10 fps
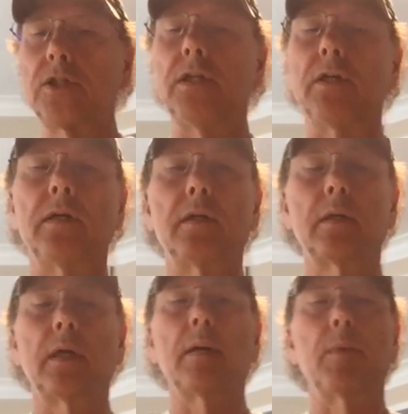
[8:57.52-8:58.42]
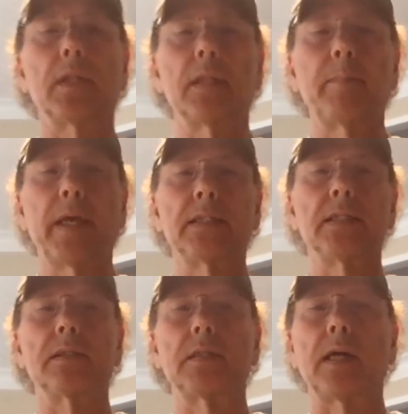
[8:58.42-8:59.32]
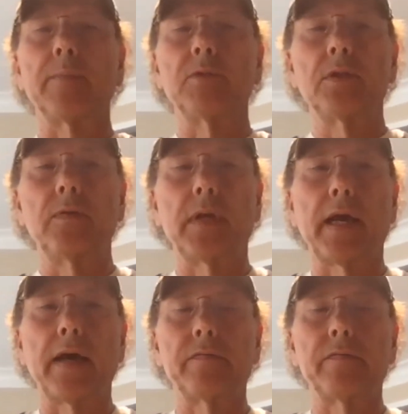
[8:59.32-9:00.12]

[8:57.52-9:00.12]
year on a monthly basis times 2.5.